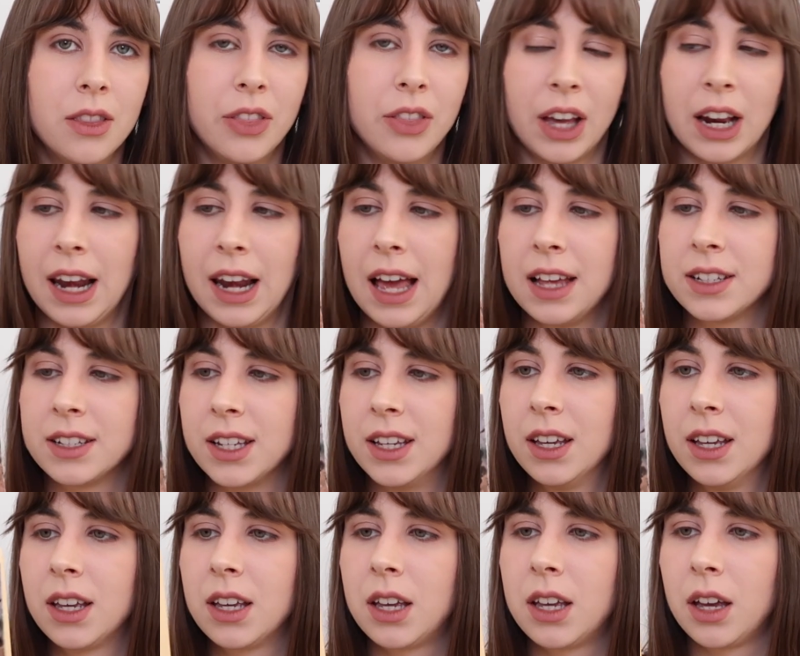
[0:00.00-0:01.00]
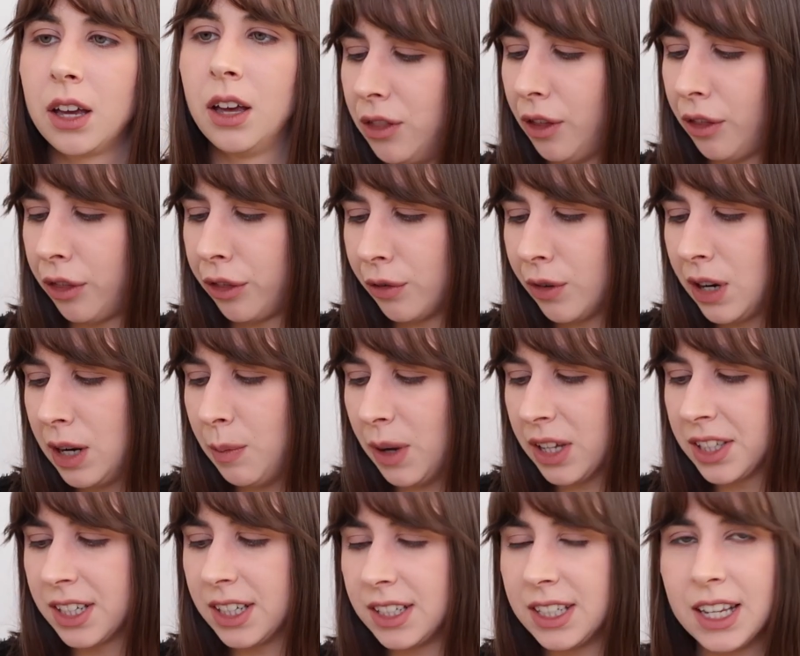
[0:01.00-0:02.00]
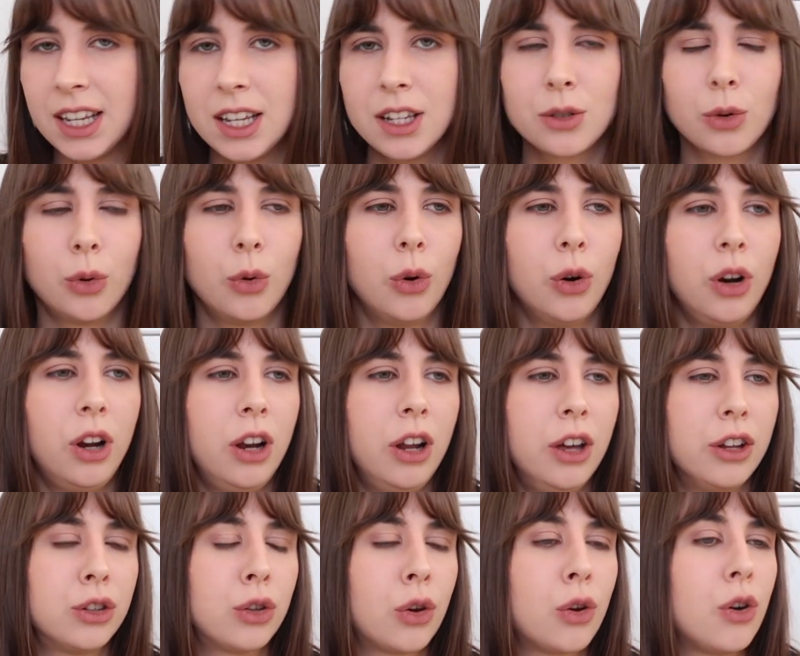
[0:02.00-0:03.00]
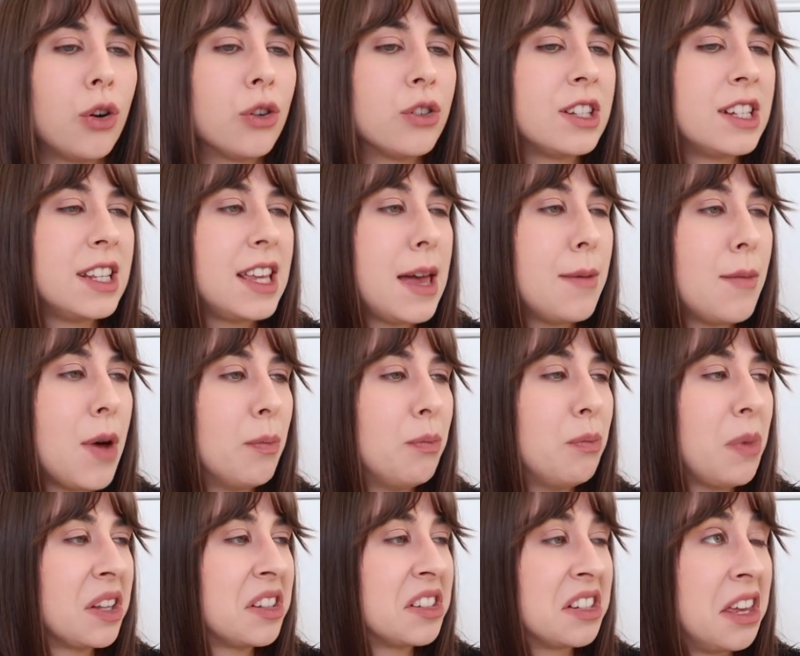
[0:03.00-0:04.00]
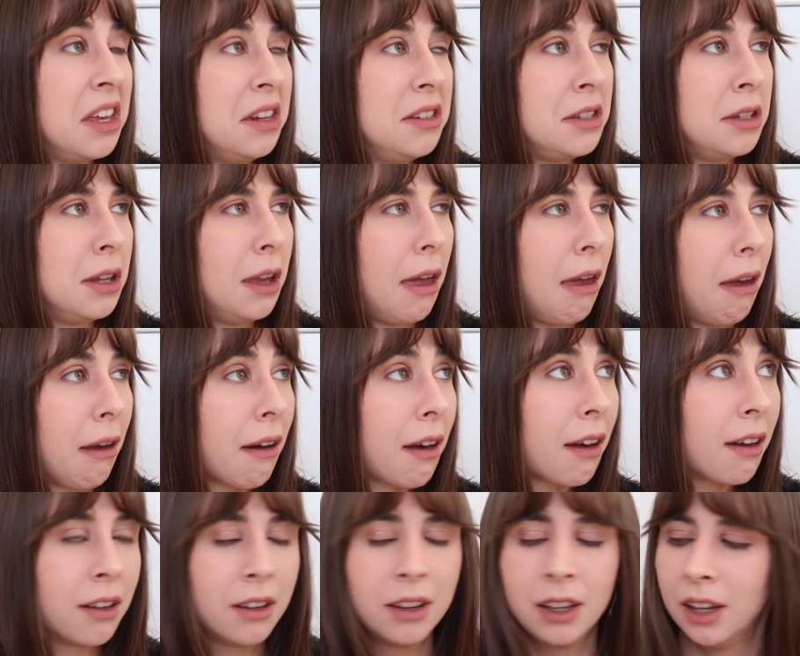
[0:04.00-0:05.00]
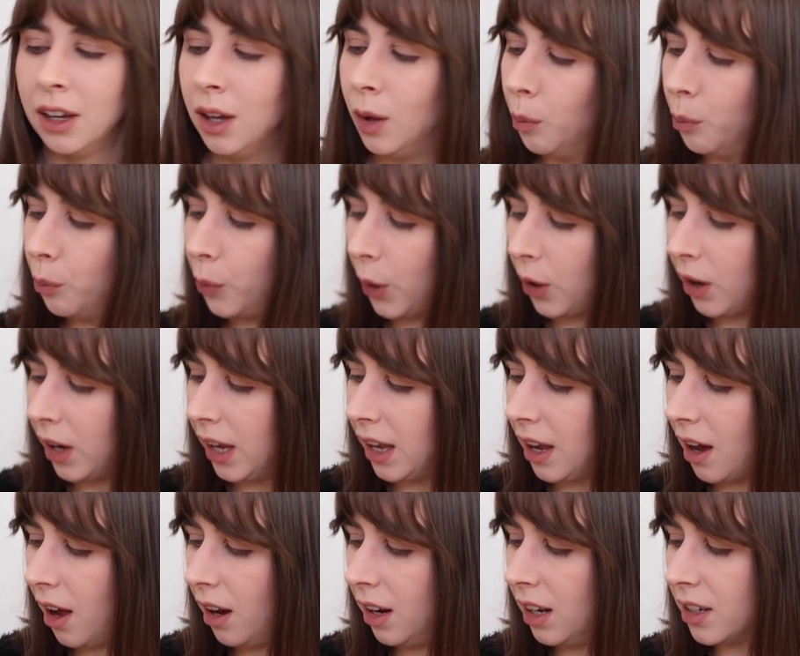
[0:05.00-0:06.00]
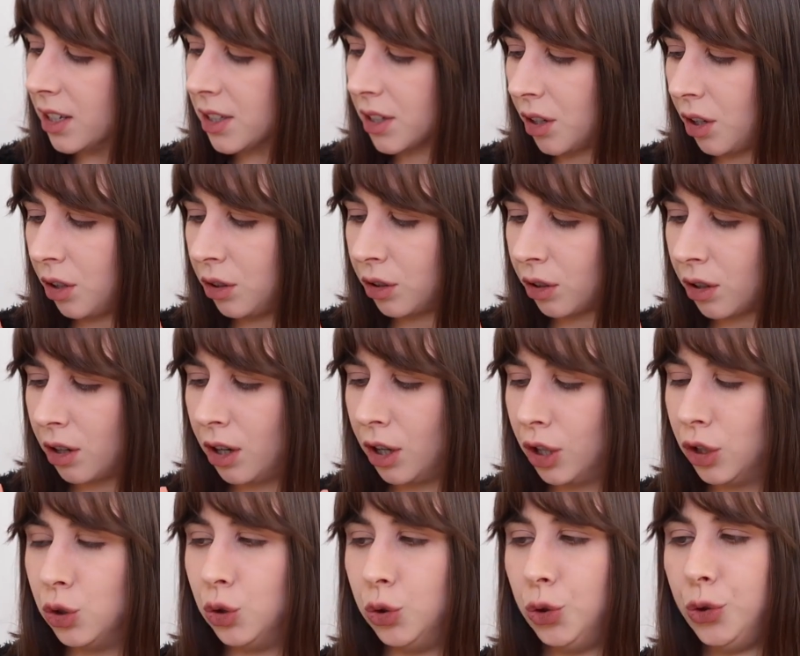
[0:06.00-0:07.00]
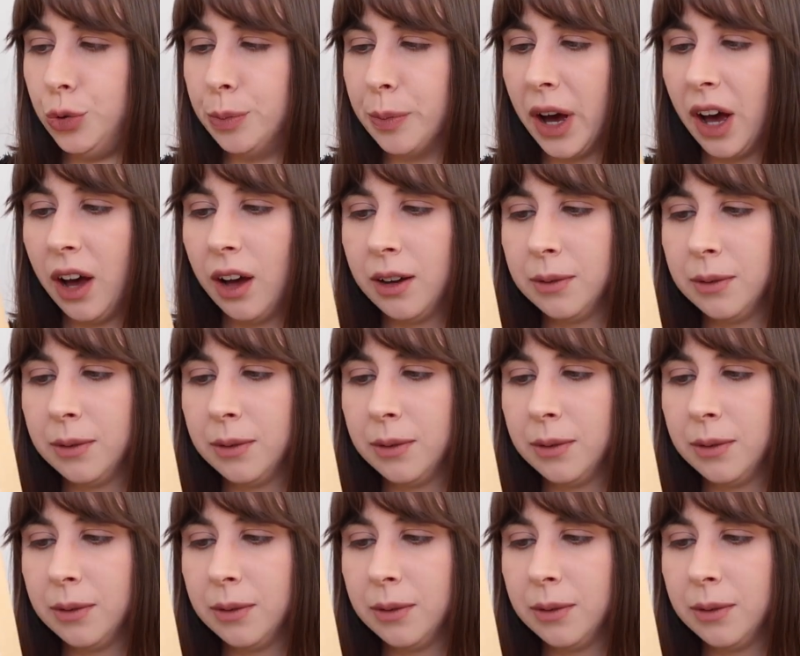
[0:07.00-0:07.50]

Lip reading: the classic, The Three Musketeers, or Le Troisième Musketeer, by Alexandre Dumas.